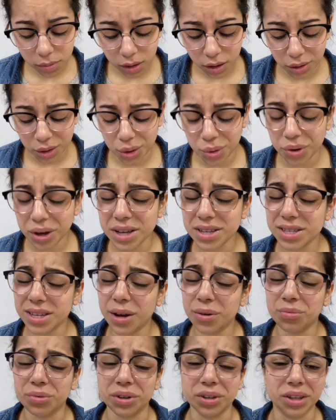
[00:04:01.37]
You guys
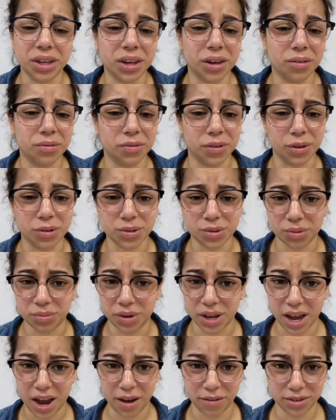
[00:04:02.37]
get really confused when
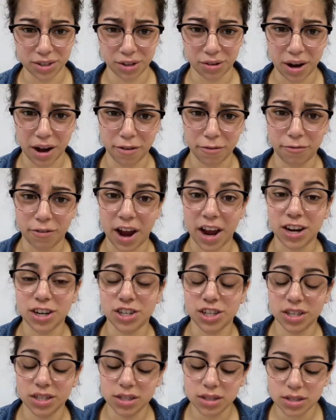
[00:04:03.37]
we have to graph
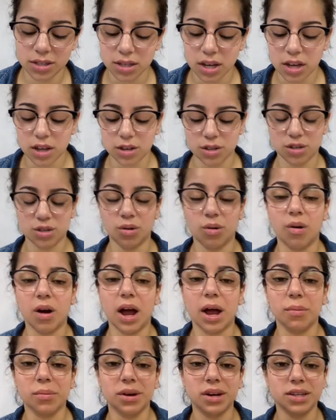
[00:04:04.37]
fractions, so
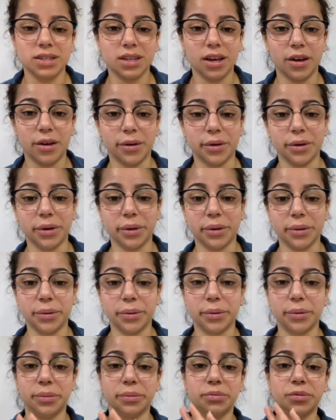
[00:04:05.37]
I'm going to tell
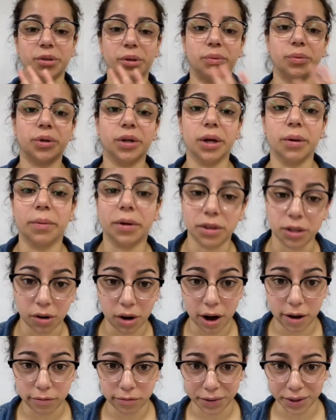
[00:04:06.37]
you, don't worry about the
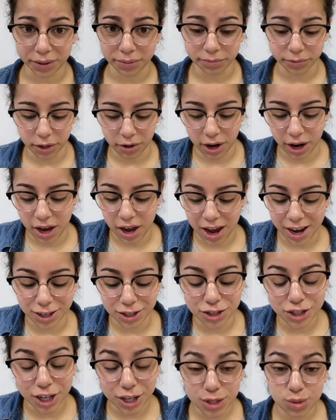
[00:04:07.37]
graphing, all right? I
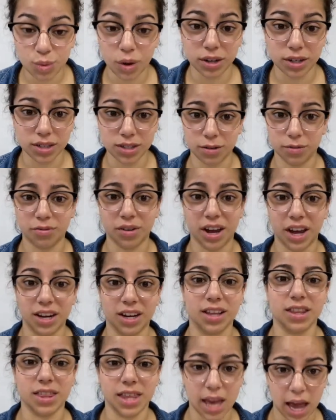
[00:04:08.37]
just want us to
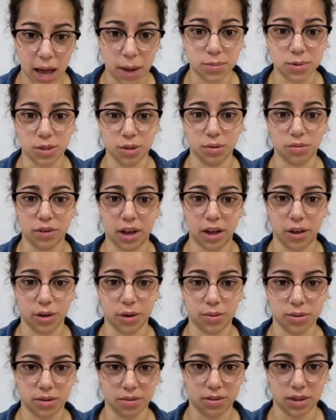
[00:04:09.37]
find the absolute
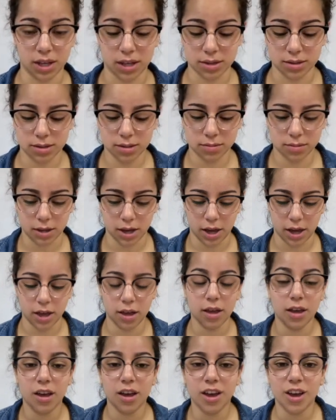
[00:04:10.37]
values of these,
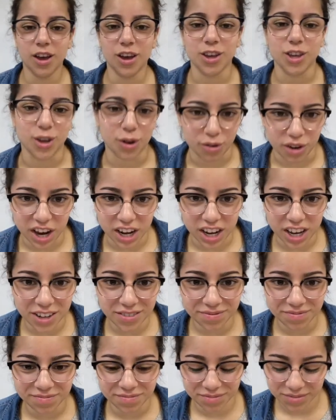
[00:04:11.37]
okay? You ready?